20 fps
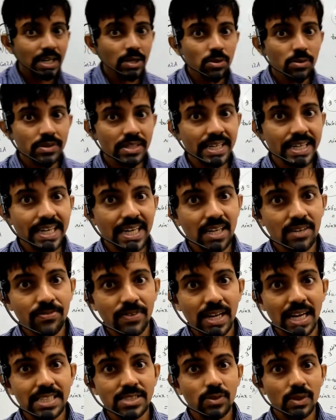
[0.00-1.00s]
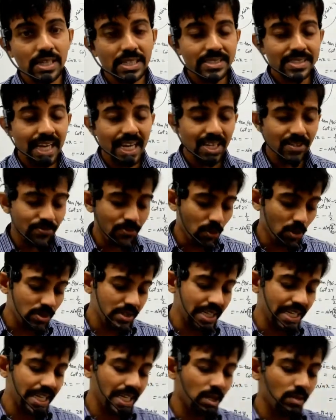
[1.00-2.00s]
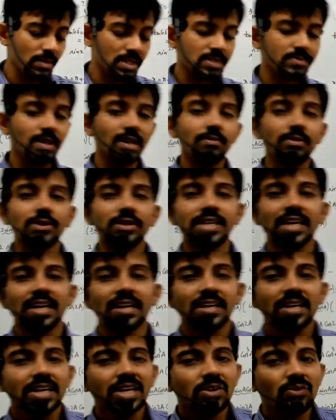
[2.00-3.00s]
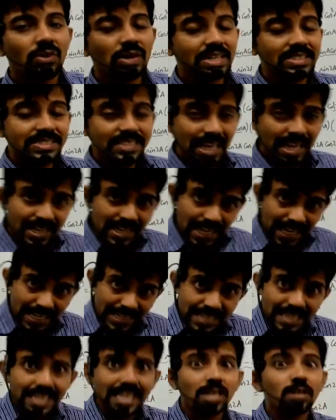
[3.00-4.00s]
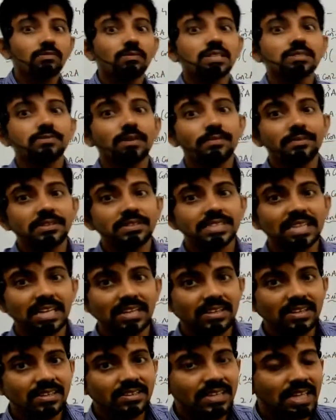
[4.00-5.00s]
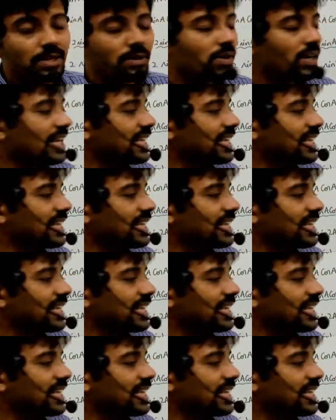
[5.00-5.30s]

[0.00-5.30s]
2 theta, if I ask what is sin 4 theta, you must be able to tell. What is sin 8 theta, you must be able to tell. Then only